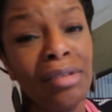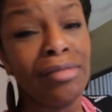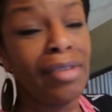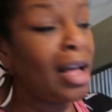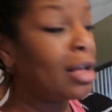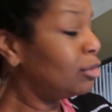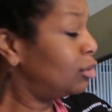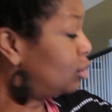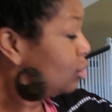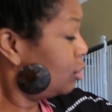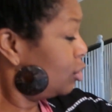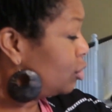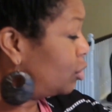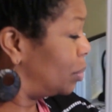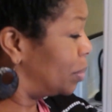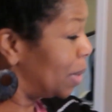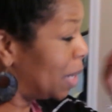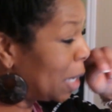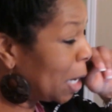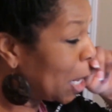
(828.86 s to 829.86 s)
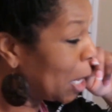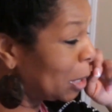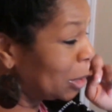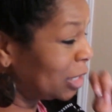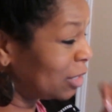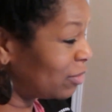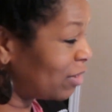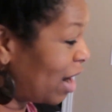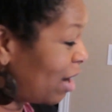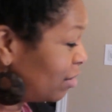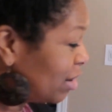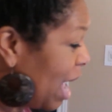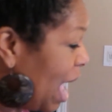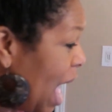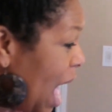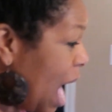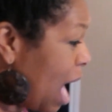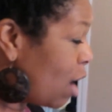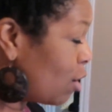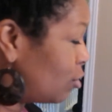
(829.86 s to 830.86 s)
Found two little pillows around the
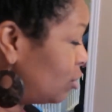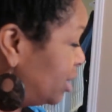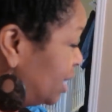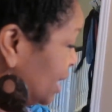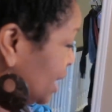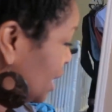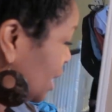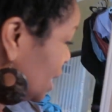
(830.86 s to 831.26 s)
house.